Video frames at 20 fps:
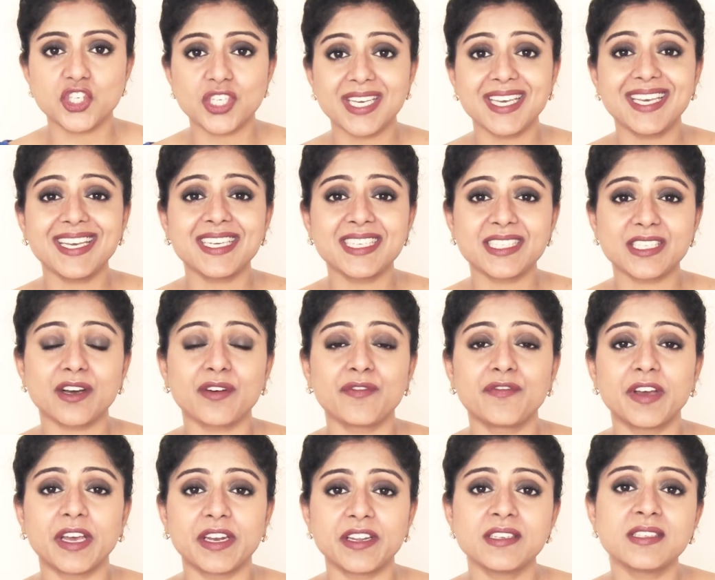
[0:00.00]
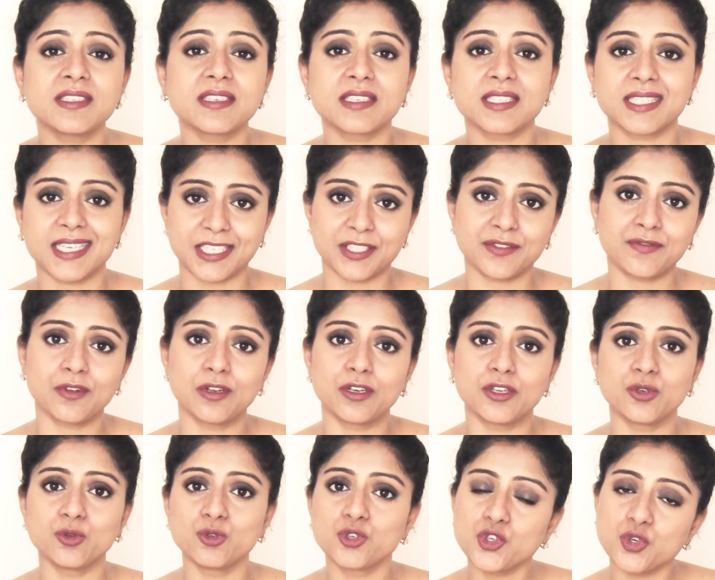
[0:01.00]
She is a very successful
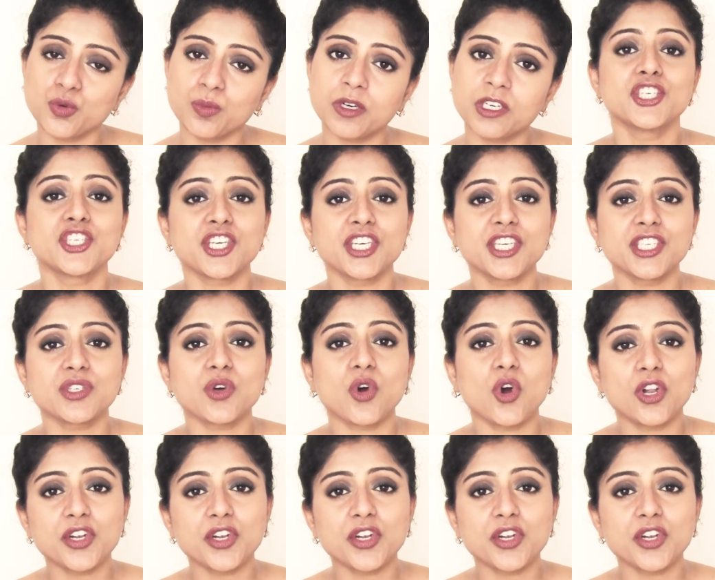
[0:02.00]
YouTuber. She is